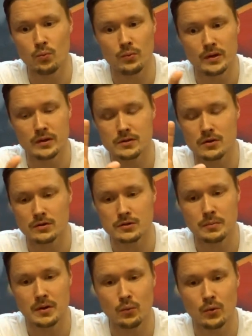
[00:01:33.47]
It's going to
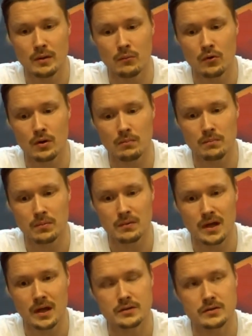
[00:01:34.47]
be way more
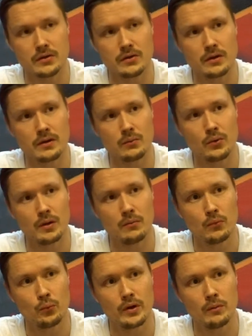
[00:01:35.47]
catchier and
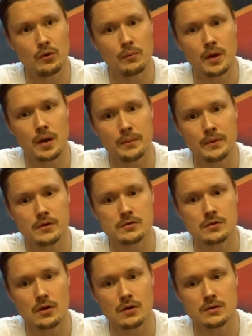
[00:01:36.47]
way more popular
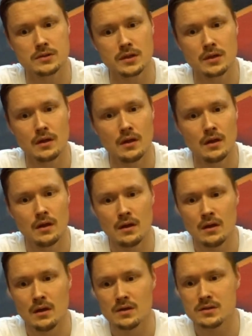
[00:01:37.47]
songs and
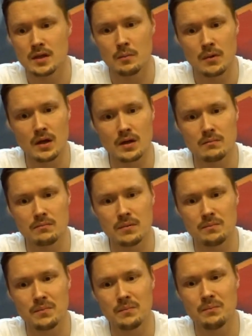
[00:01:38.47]
some like
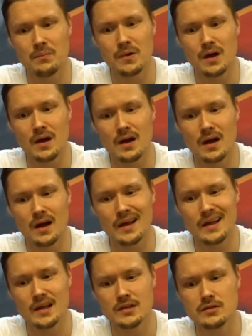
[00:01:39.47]
I
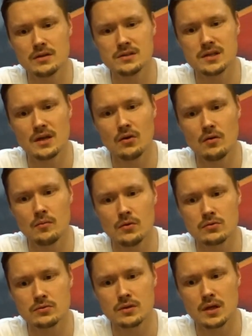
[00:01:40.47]
guess you could say
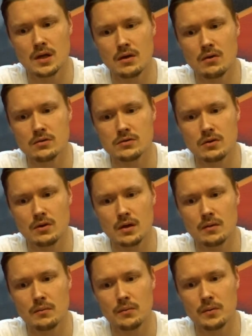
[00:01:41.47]
almost also like
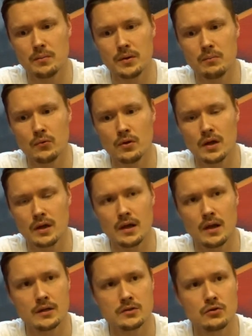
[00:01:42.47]
a bit more like
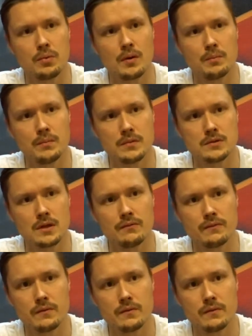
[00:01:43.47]
electropop stuff.